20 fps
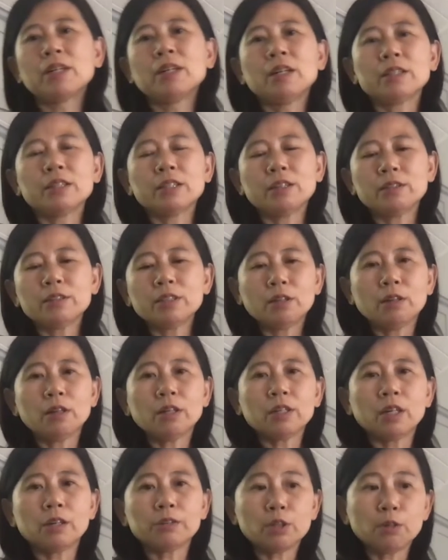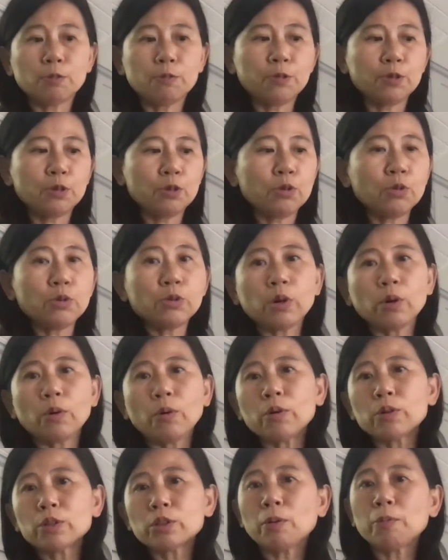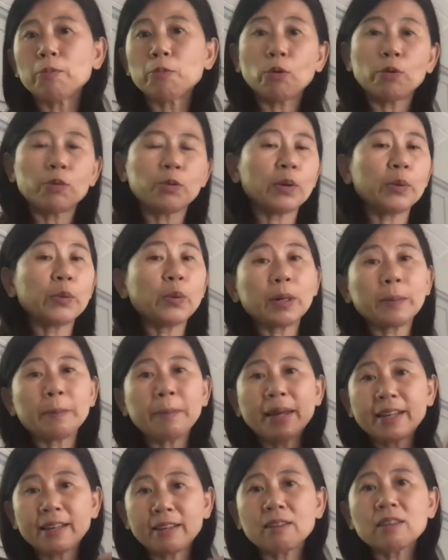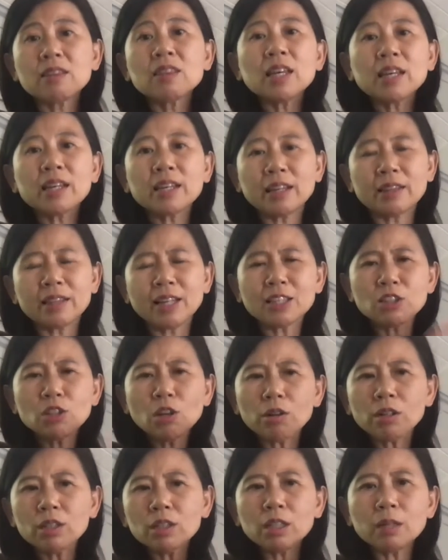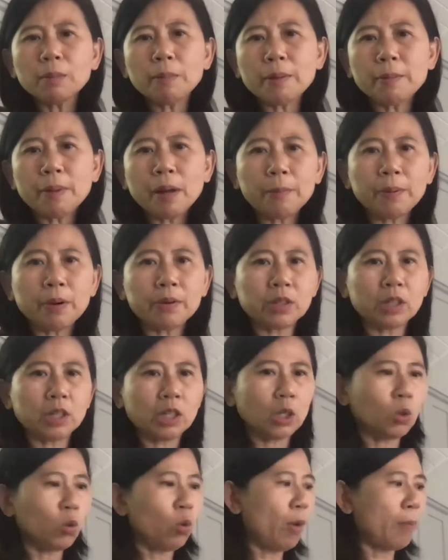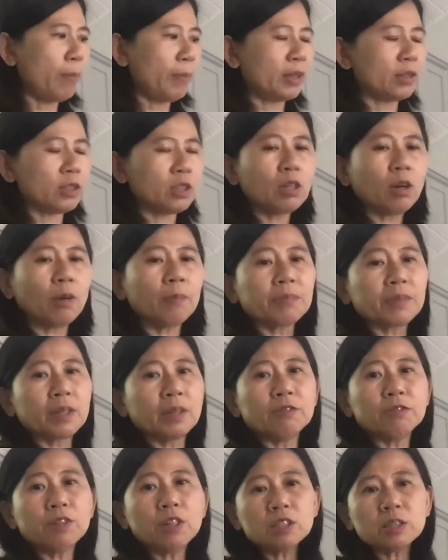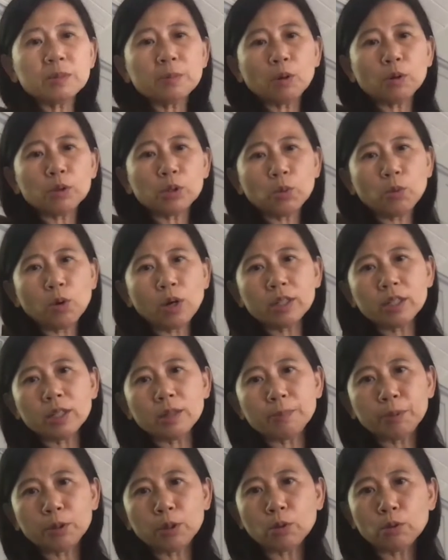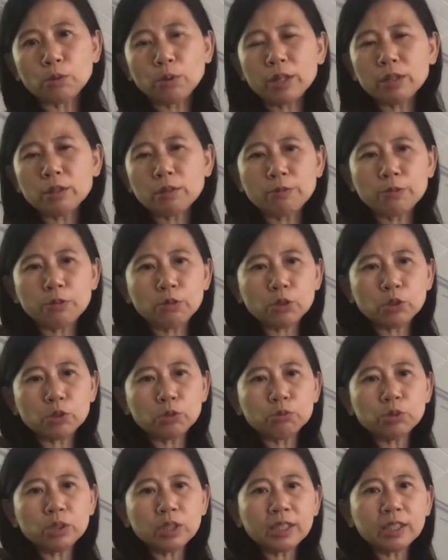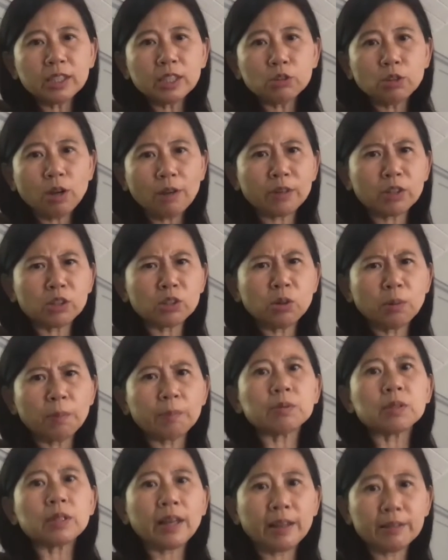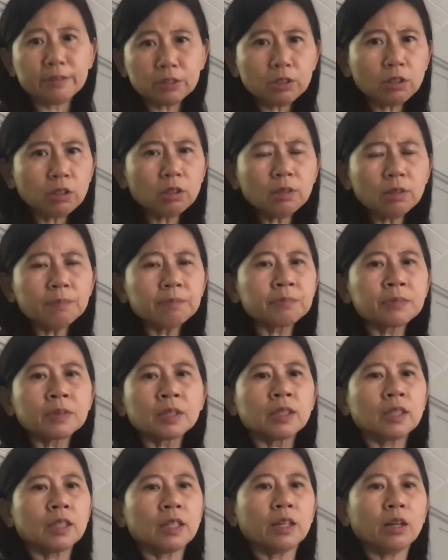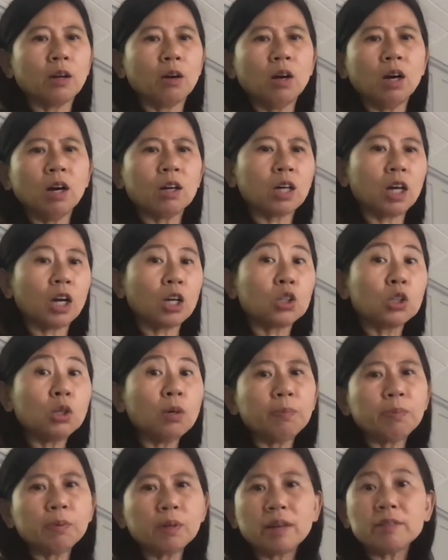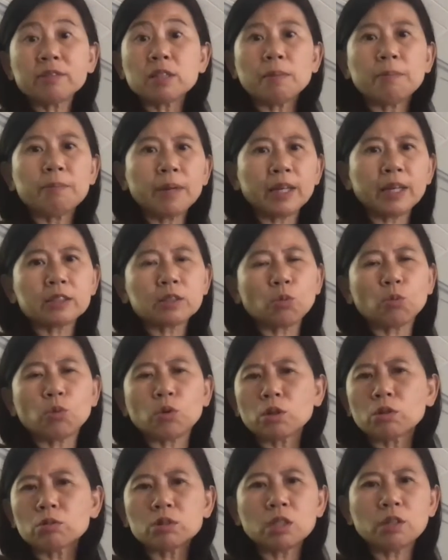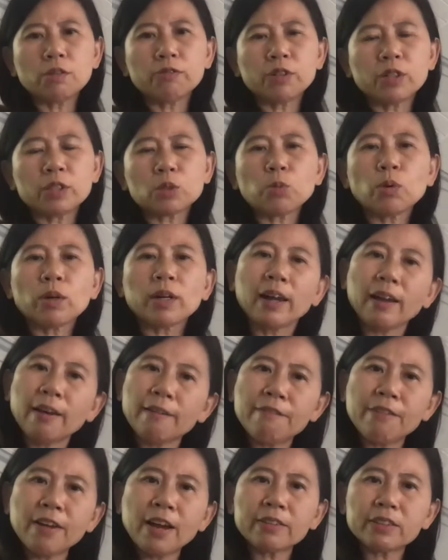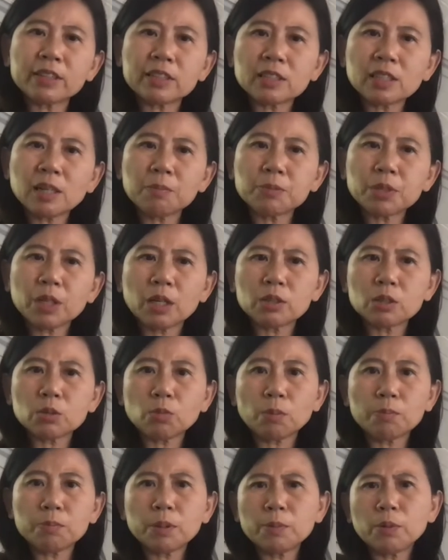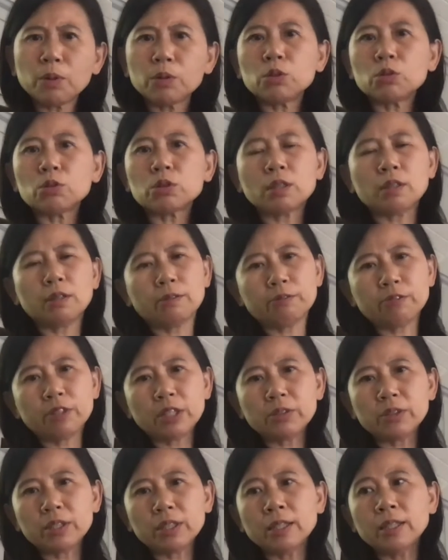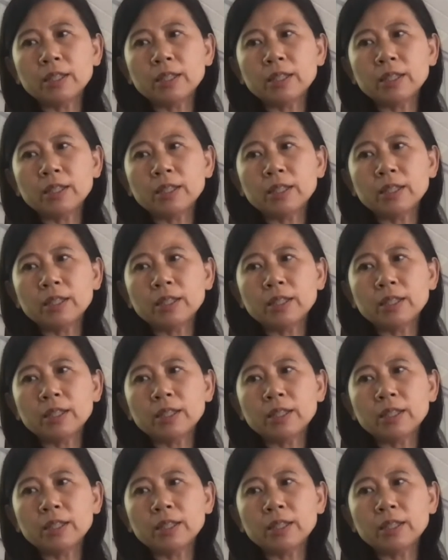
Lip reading: the food, or also we want to make it thicken. Let's talk a little bit about the equipment. So first of all, you want to puree your food, you really need to have a good blender. A good blender makes a world difference. What I have found is sometimes when people use a very